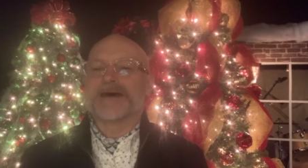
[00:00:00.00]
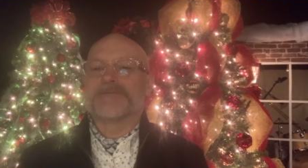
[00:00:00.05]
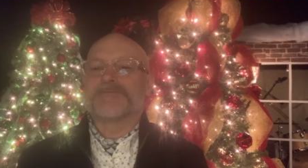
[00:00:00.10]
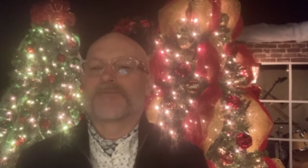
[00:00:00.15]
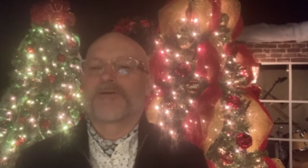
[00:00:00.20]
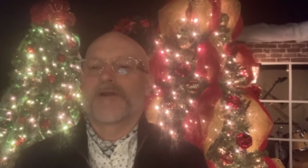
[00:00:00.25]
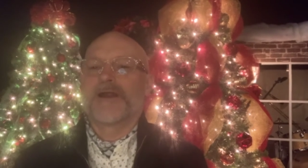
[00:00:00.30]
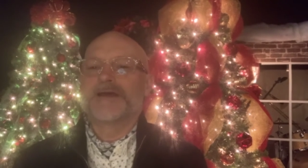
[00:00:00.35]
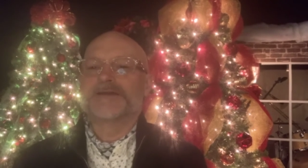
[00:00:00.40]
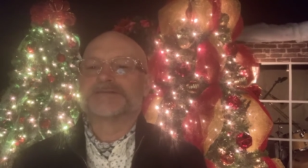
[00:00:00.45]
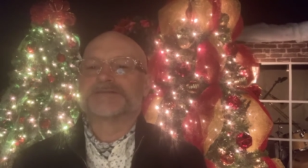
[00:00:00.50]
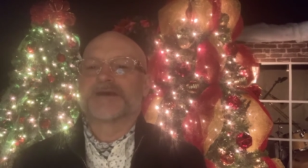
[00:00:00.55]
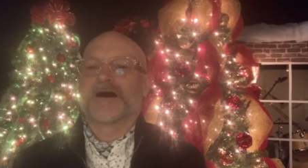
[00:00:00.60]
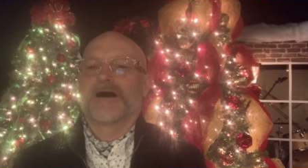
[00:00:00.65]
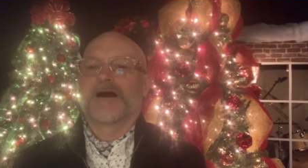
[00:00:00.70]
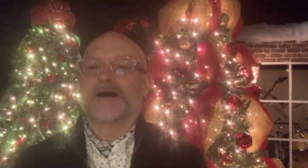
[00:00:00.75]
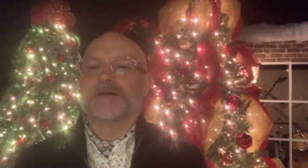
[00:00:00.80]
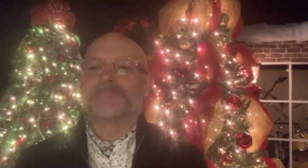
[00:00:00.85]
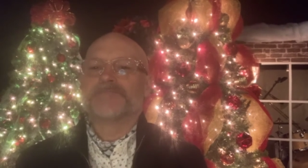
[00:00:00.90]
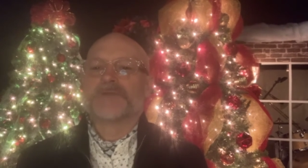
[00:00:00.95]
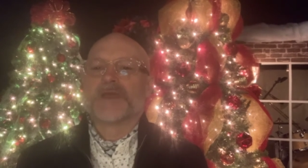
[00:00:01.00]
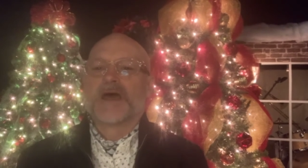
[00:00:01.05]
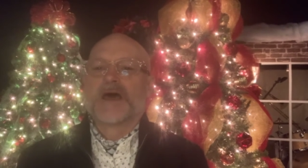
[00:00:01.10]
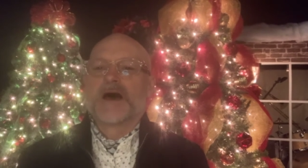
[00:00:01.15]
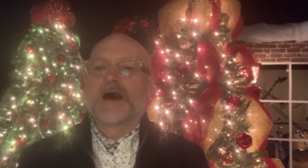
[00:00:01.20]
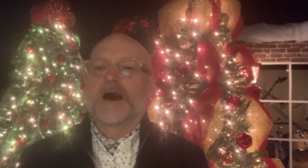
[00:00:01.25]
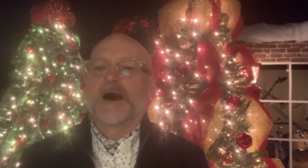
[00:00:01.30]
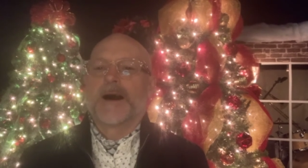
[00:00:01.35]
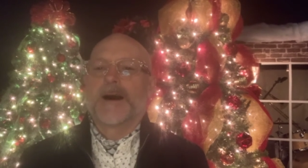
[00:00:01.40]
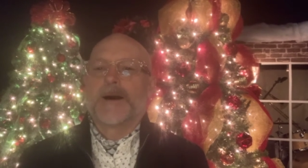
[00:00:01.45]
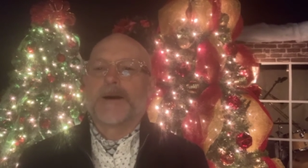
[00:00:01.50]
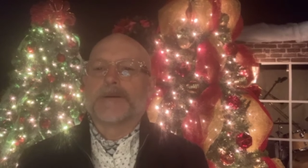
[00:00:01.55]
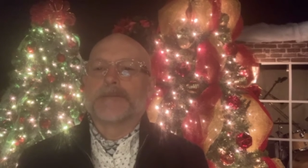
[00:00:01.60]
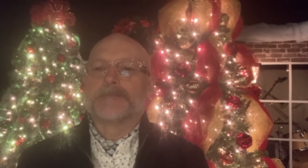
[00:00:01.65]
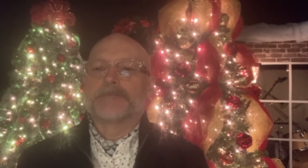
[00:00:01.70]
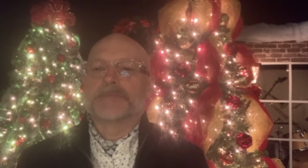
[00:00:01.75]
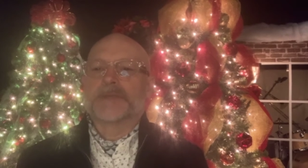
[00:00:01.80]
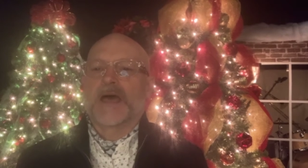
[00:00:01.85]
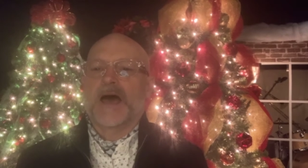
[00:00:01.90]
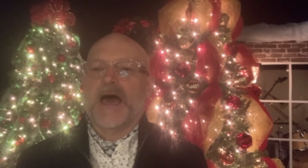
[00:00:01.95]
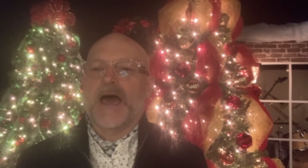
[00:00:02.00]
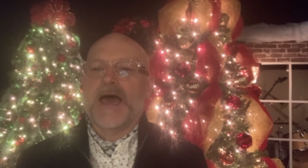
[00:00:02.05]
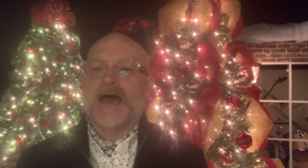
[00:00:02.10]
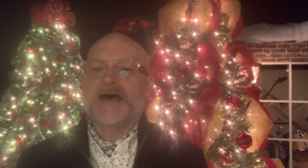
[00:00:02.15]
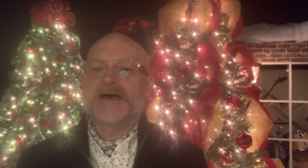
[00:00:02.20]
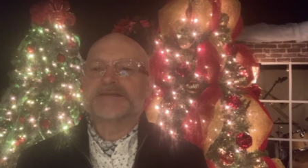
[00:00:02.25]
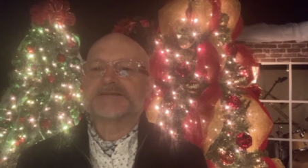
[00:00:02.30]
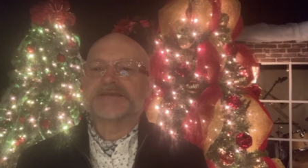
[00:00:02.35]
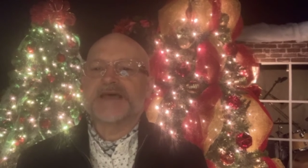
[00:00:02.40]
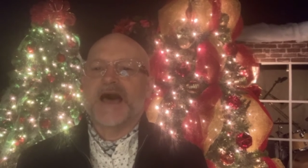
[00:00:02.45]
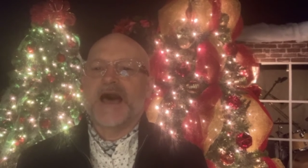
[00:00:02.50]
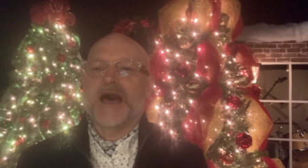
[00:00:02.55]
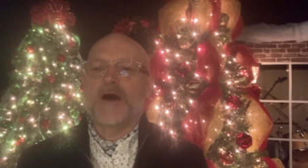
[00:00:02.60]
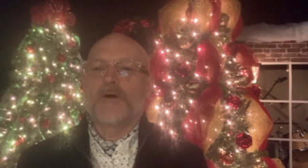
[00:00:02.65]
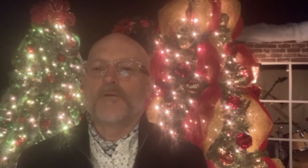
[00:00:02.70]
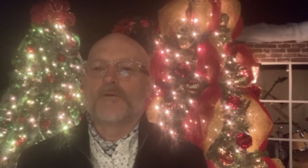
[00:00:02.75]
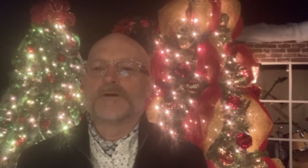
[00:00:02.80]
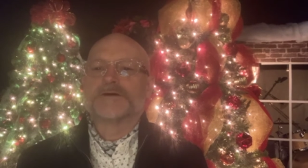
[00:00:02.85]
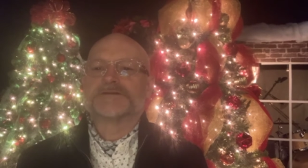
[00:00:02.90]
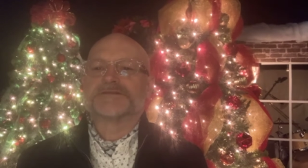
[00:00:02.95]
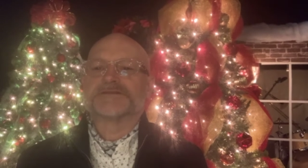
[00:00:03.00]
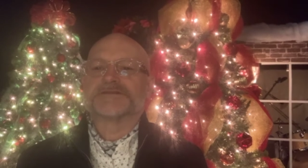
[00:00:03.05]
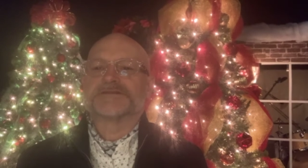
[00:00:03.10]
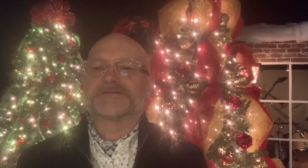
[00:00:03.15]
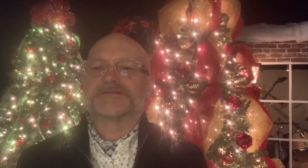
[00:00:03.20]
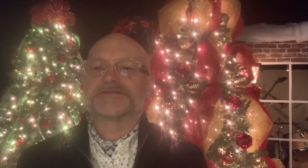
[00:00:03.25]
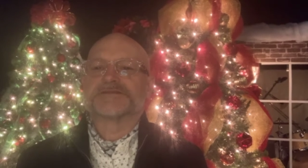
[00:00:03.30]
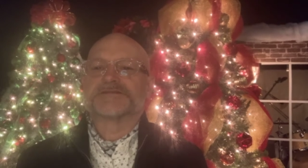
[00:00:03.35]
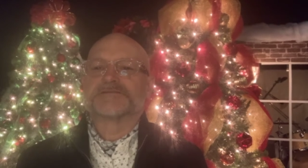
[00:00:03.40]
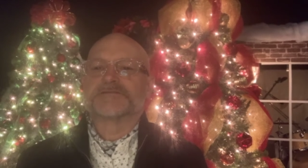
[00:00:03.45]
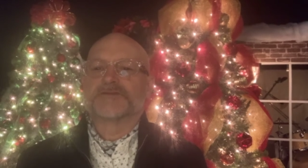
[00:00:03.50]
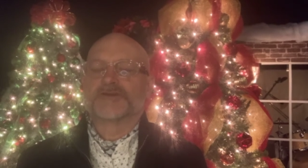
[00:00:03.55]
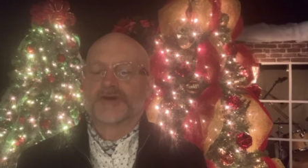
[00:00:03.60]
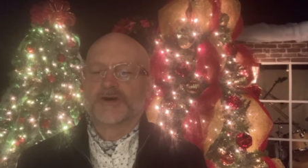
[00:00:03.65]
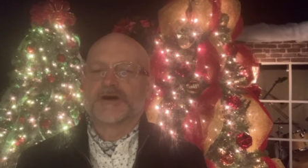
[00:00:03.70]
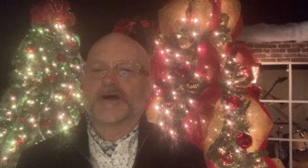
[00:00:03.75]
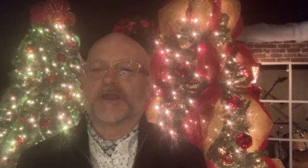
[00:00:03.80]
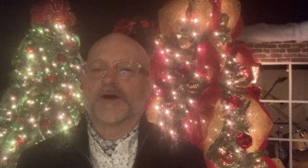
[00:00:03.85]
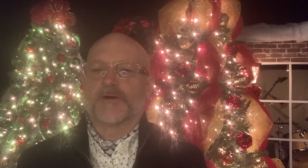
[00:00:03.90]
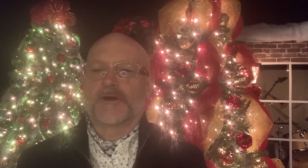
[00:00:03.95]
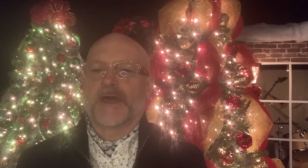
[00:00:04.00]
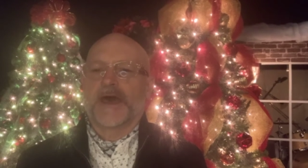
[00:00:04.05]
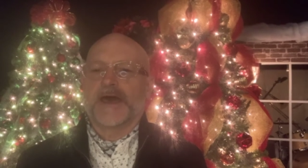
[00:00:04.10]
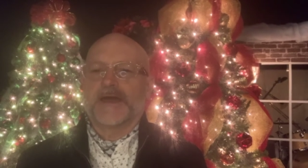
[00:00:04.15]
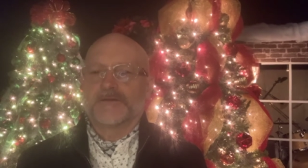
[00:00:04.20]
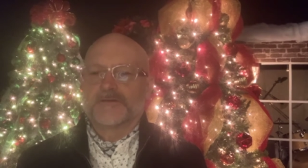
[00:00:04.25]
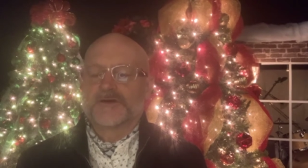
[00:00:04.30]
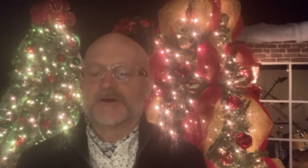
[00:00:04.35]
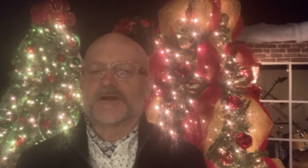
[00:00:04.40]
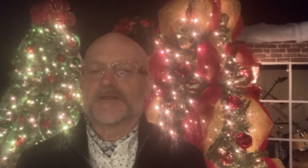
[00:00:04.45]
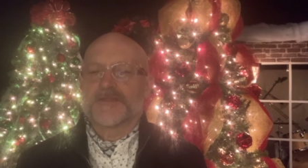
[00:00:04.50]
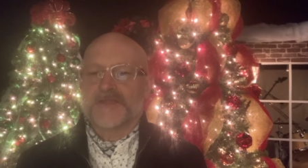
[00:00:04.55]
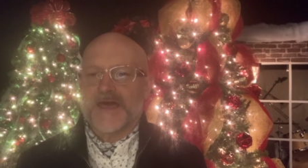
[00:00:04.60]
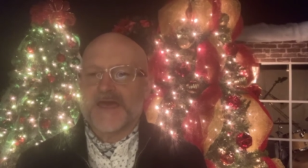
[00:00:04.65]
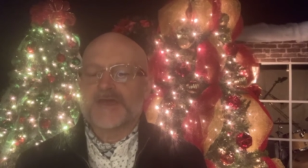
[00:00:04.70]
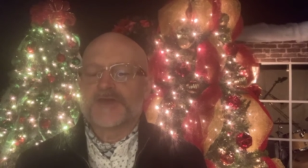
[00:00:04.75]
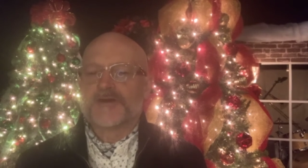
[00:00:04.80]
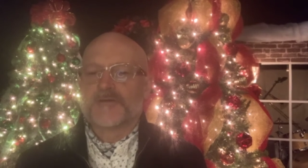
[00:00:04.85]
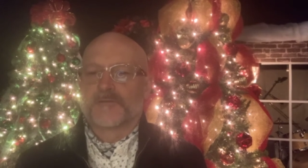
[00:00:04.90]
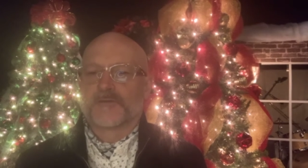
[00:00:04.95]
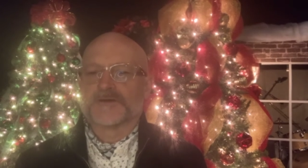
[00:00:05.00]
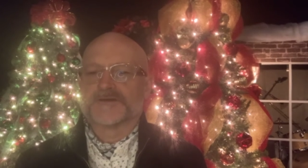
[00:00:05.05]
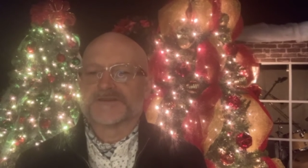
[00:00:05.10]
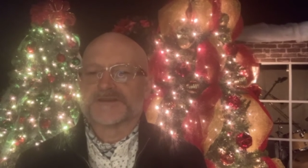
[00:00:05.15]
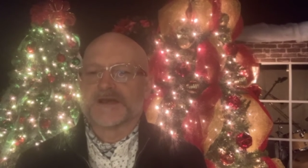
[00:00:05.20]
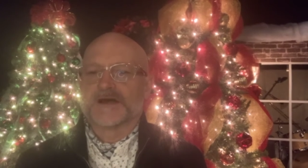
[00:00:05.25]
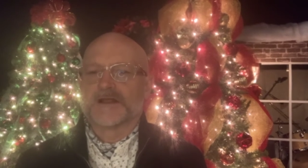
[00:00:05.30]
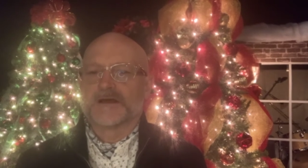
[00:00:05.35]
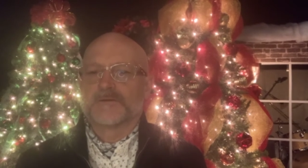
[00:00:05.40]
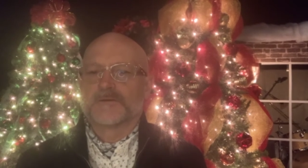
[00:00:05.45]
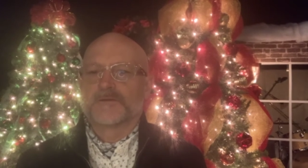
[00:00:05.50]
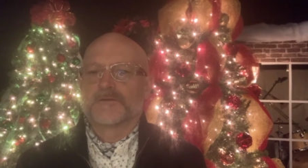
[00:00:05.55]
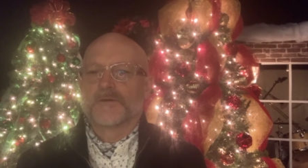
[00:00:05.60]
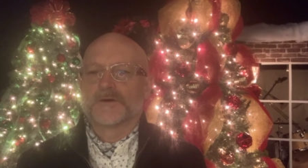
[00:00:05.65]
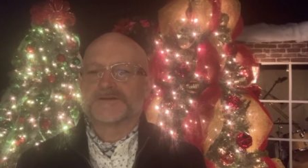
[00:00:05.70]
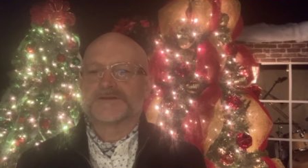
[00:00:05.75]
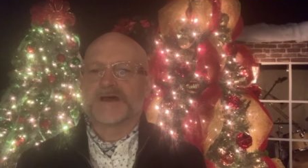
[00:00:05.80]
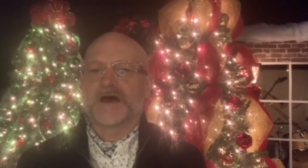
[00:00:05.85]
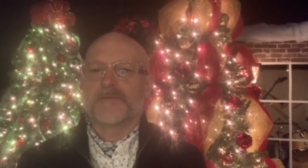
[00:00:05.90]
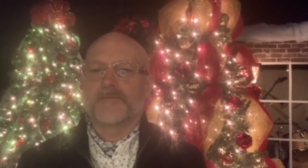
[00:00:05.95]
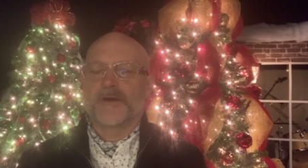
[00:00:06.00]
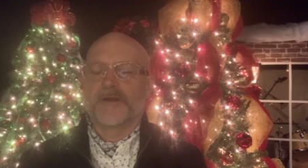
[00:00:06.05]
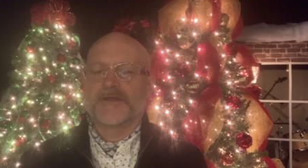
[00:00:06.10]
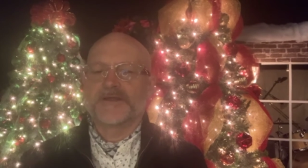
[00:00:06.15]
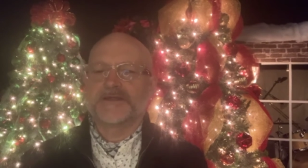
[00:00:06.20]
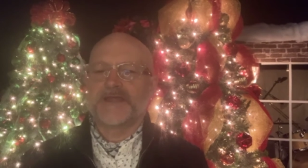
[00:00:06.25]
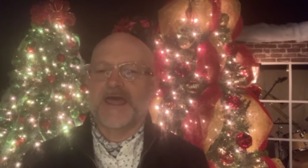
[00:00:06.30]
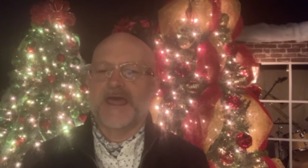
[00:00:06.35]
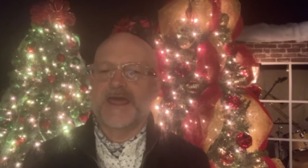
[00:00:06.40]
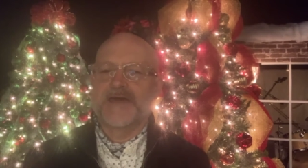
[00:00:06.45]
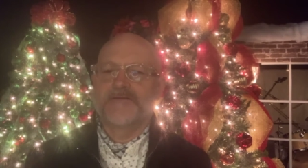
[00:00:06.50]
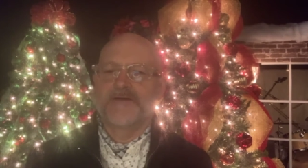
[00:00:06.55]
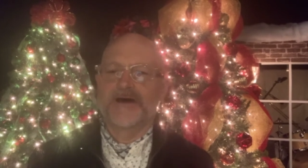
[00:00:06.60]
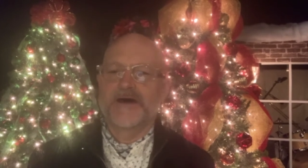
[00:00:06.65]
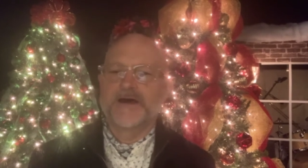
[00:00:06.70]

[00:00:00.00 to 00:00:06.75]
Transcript: Praise God. Um, as I was good, okay, good. Thank you, Priscilla. What's up, Brother David?